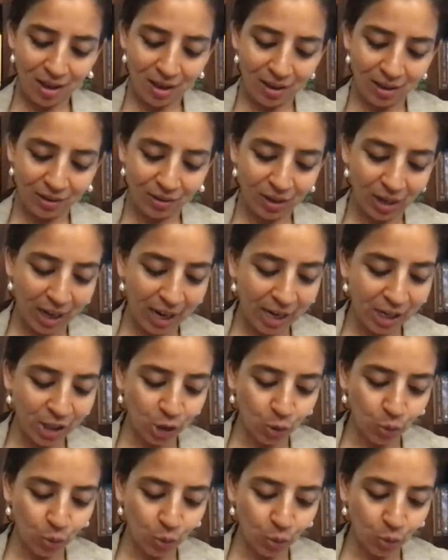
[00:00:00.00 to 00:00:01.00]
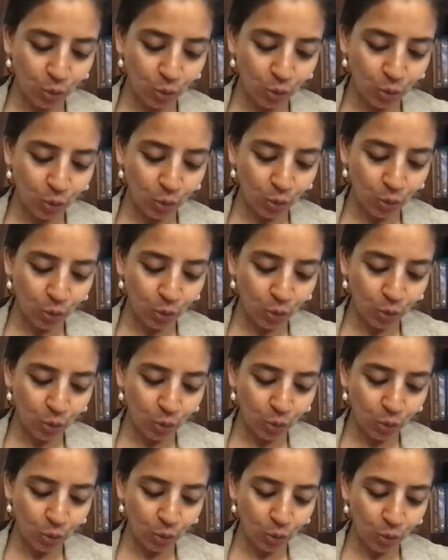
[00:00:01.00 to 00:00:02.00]
relate to very well.
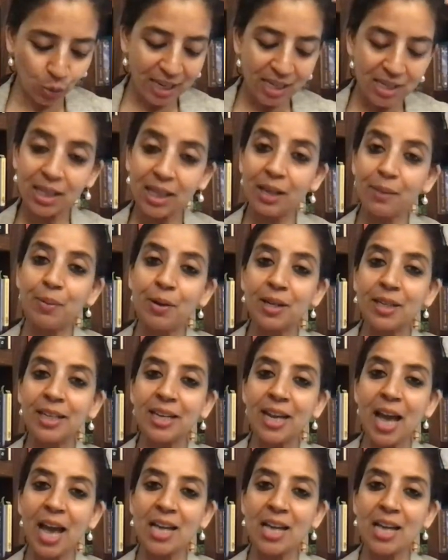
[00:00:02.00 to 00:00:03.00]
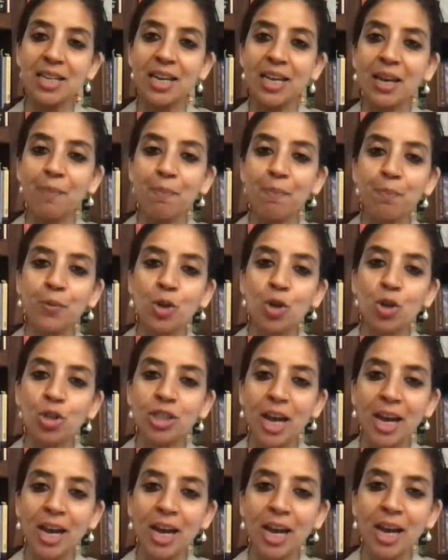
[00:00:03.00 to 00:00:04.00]
He says, liberty has a
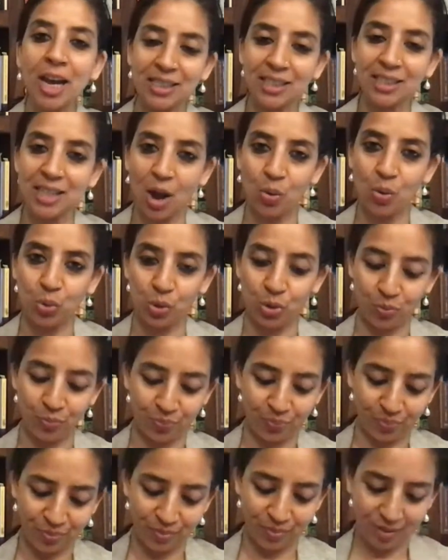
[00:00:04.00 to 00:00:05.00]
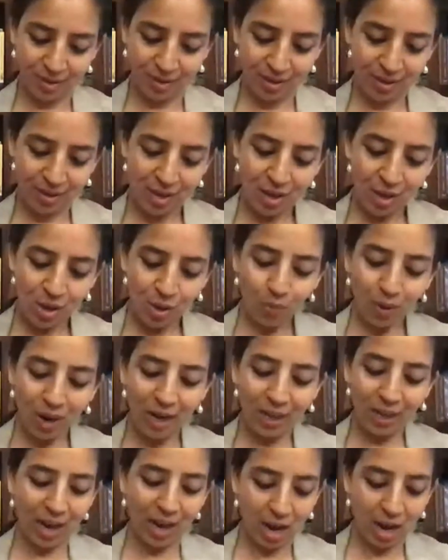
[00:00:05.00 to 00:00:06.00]
hypnotizing sound,
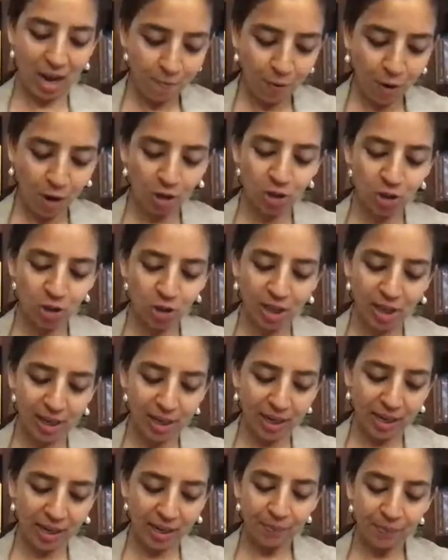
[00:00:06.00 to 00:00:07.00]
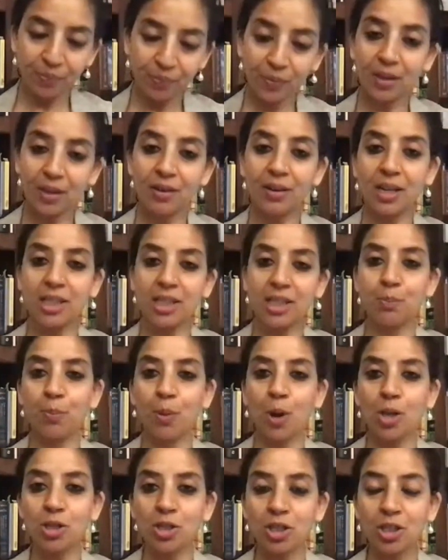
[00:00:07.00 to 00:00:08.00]
while unfortunately,
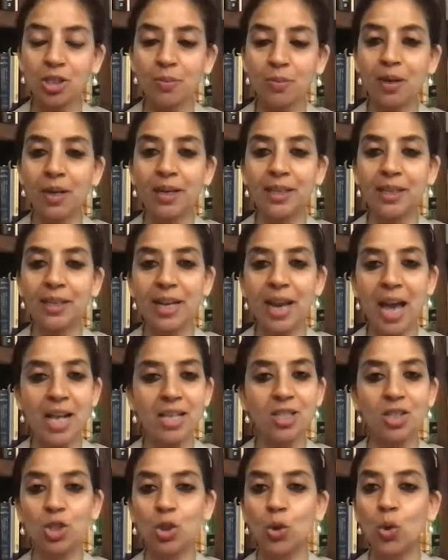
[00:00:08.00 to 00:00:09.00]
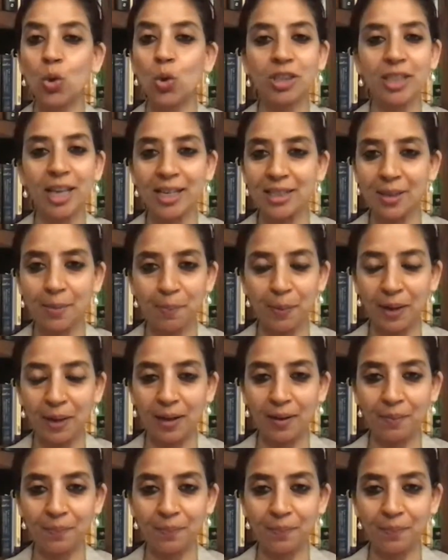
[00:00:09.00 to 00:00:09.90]
responsibility has no sex appeal.